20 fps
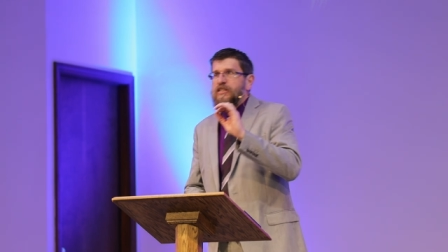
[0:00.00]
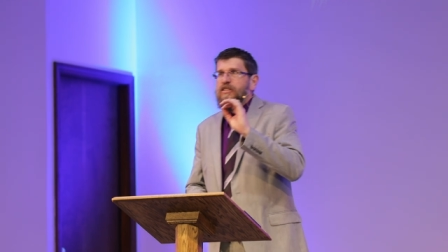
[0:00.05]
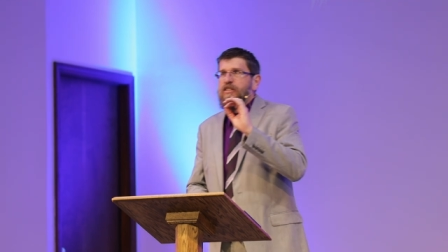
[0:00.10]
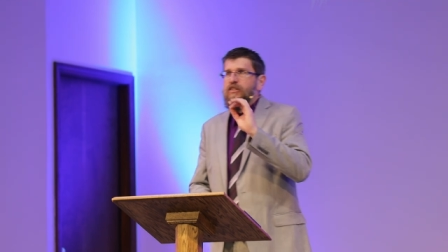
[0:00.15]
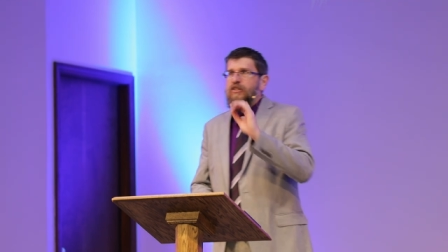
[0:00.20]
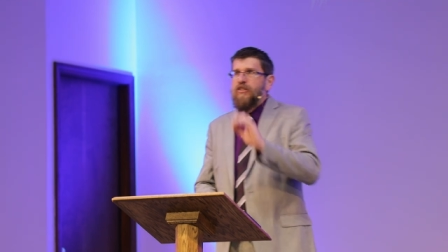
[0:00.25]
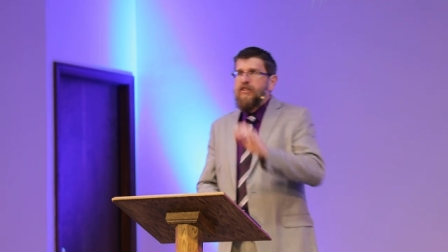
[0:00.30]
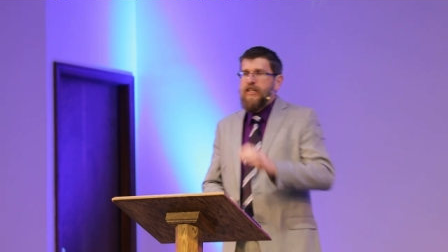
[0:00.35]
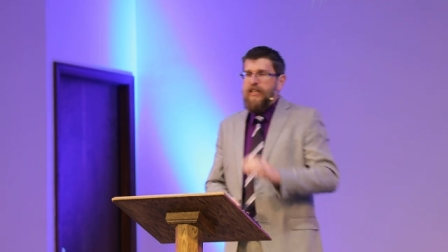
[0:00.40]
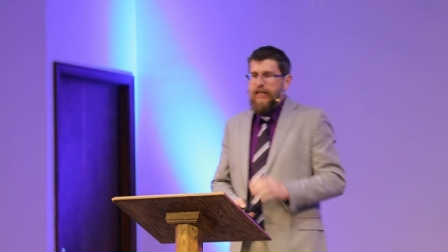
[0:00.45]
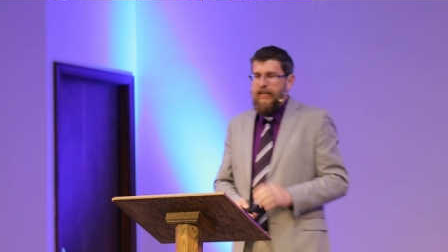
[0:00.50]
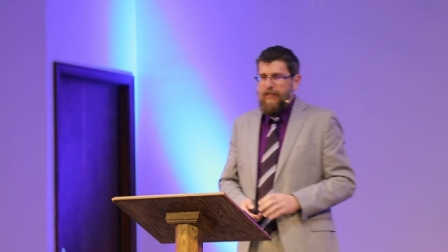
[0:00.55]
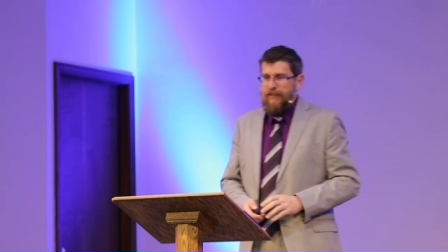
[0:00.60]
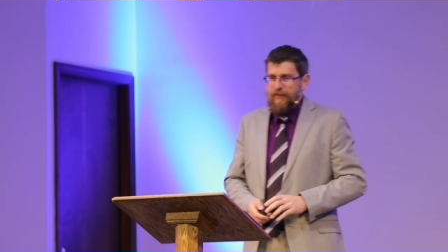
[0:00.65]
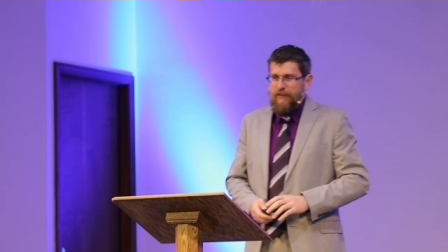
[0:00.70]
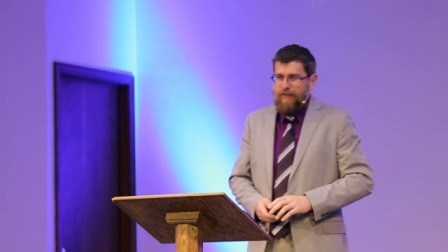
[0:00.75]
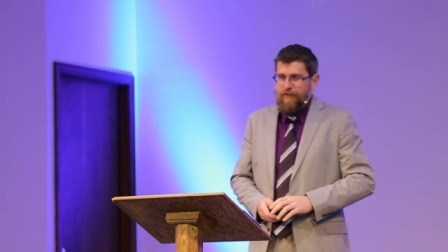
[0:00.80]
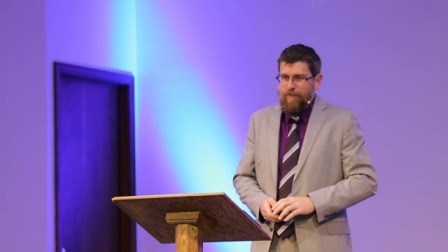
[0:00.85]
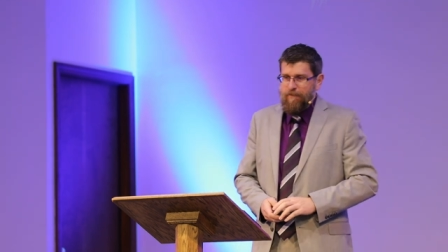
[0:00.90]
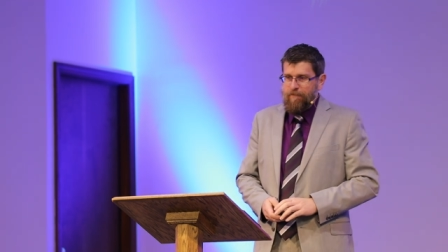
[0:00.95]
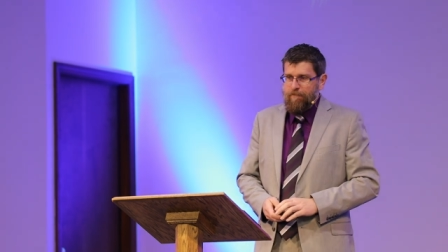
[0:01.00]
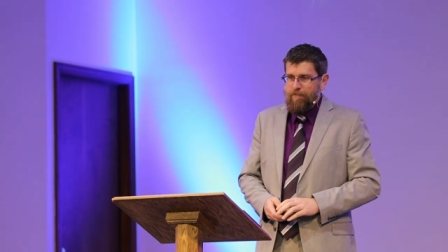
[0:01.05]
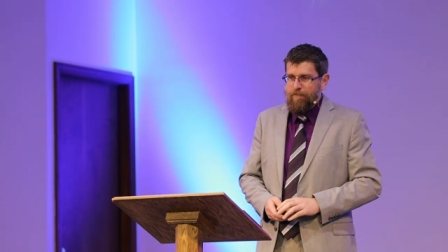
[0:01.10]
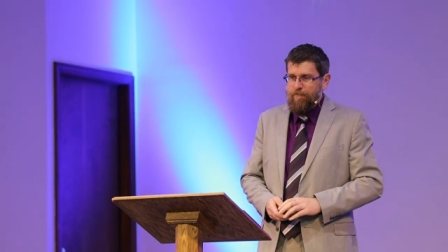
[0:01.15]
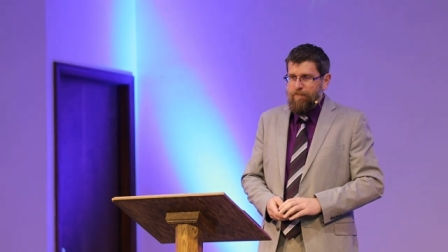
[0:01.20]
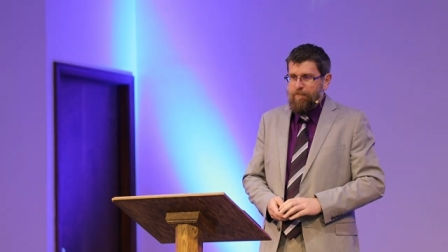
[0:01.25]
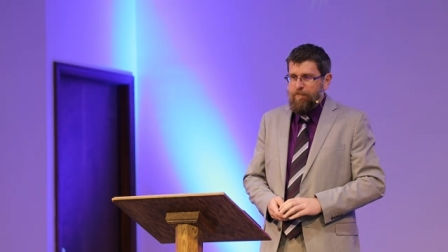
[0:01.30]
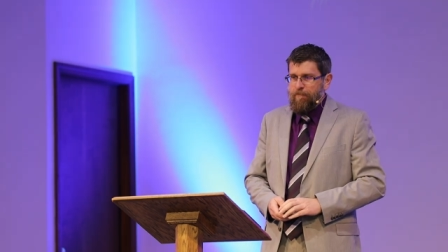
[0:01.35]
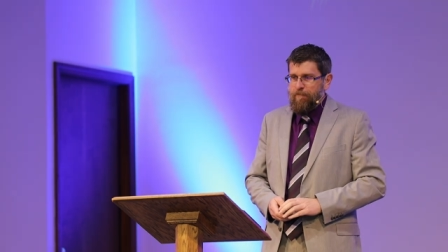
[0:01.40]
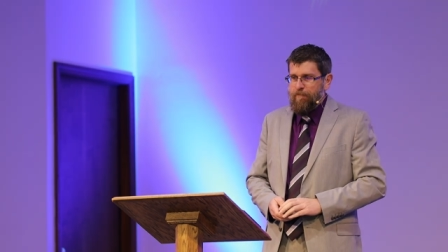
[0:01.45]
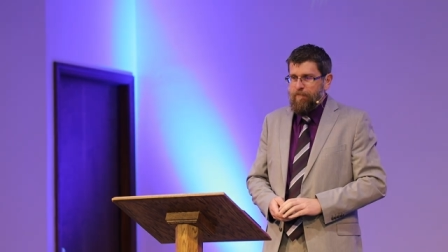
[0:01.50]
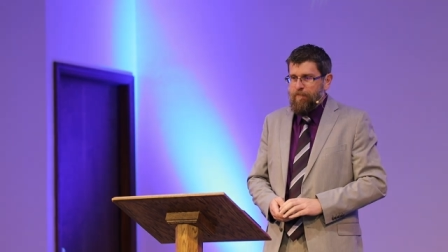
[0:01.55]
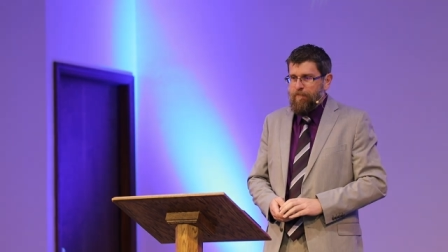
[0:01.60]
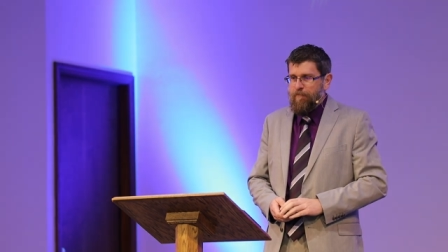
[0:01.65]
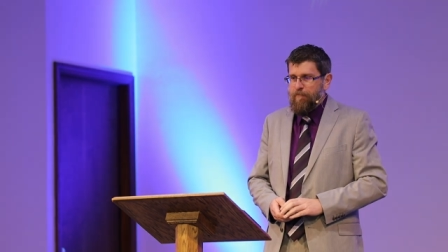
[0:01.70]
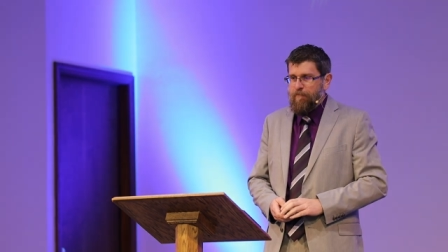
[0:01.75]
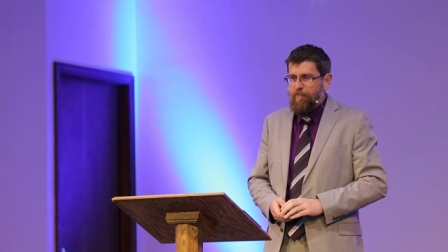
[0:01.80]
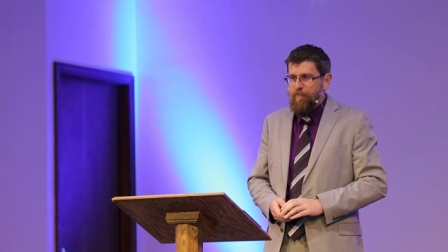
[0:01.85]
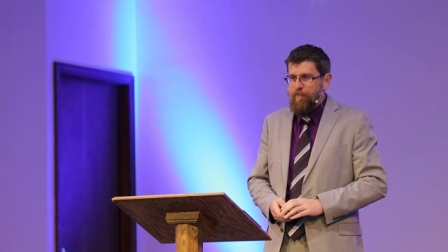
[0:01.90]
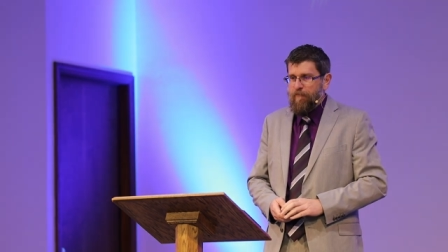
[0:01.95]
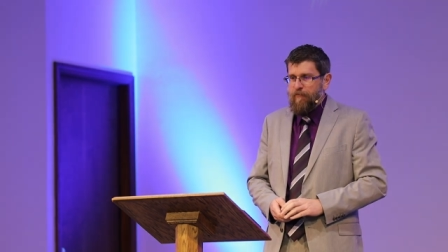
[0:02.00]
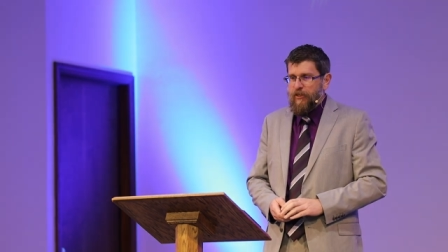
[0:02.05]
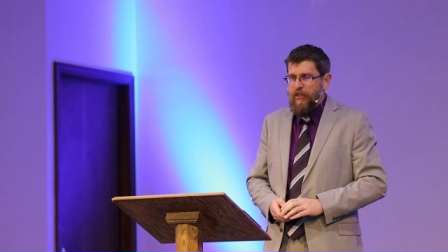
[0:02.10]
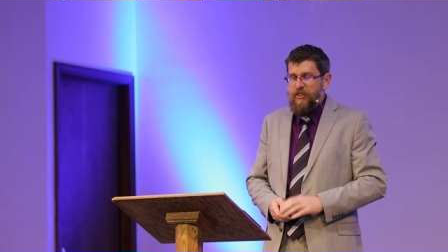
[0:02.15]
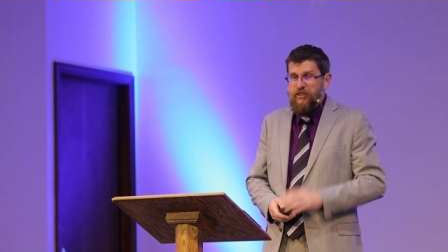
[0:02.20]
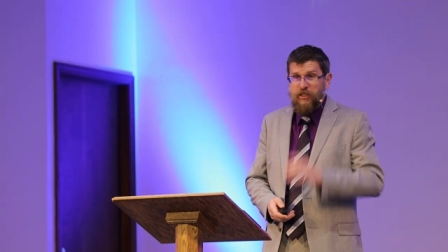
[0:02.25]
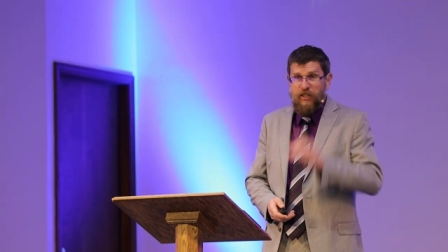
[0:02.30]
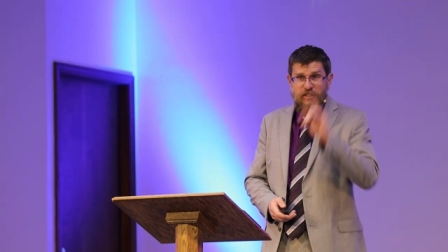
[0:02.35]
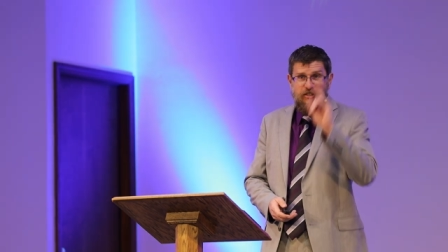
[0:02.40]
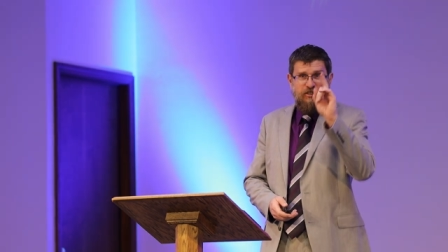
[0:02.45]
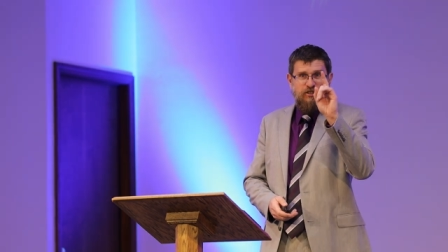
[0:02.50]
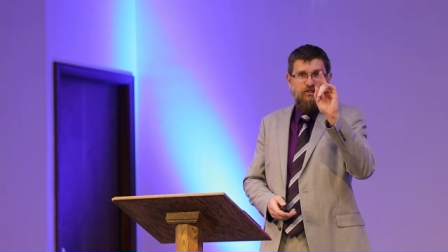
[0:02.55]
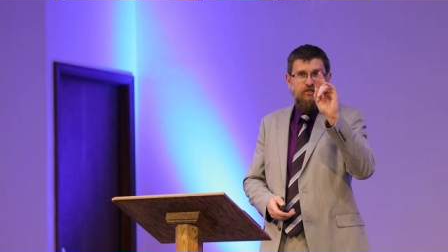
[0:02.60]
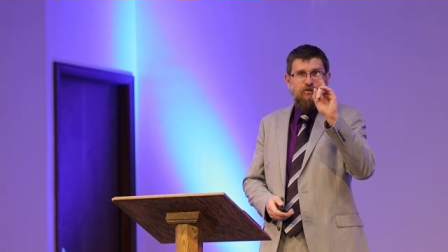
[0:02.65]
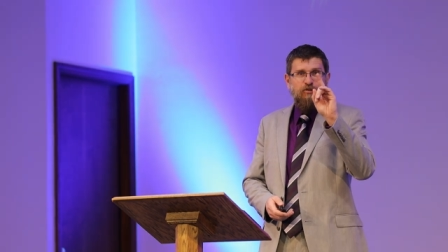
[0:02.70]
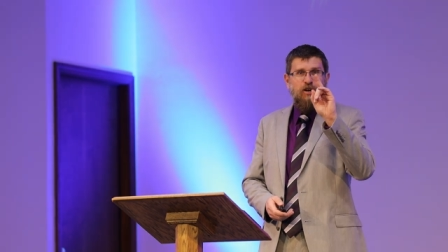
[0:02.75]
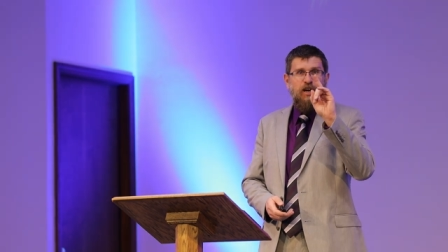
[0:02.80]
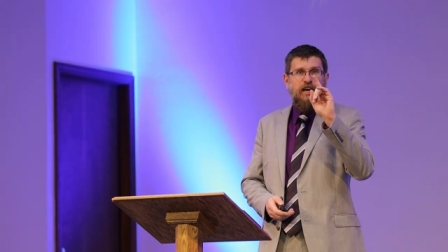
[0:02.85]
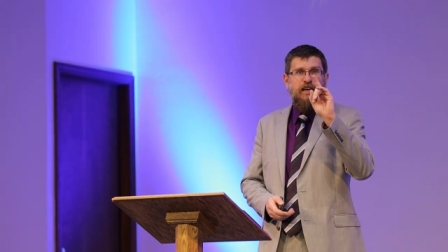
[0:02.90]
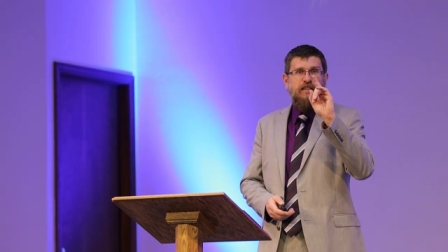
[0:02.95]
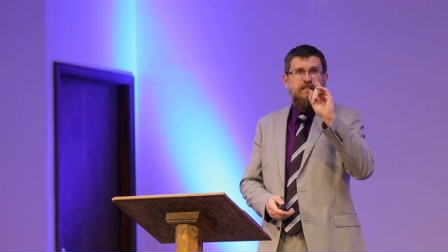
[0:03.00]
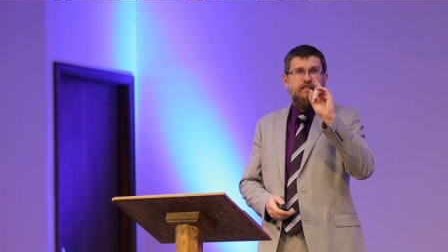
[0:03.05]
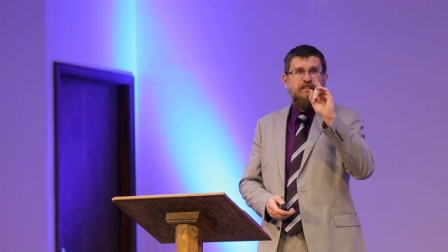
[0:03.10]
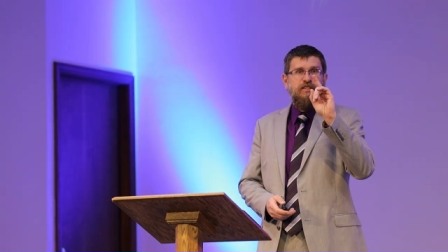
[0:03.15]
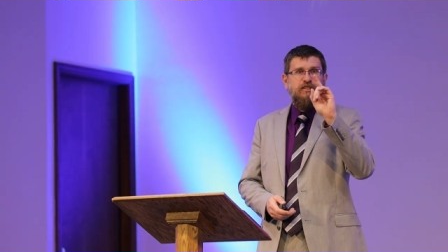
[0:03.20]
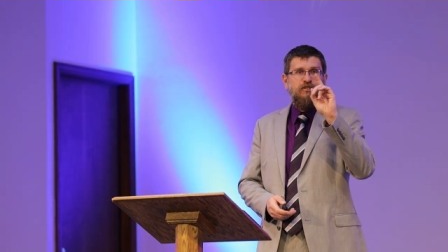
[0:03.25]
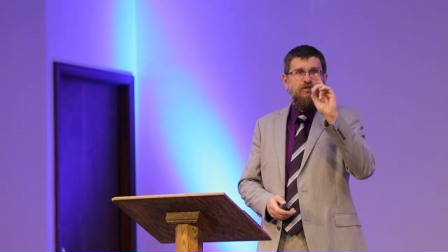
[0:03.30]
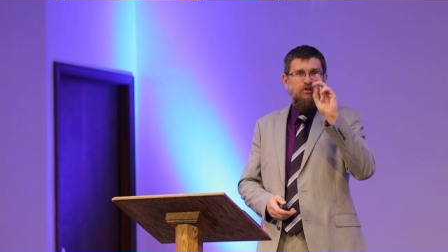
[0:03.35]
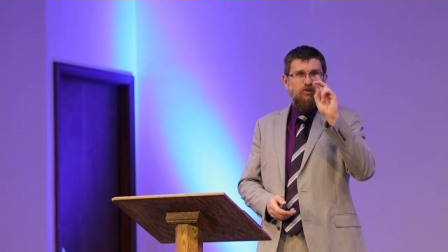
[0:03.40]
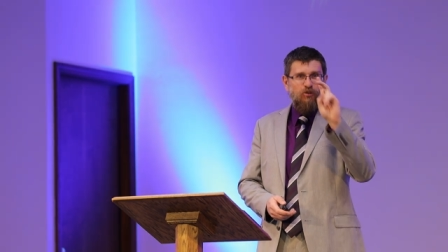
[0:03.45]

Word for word: us to look at. Jesus cries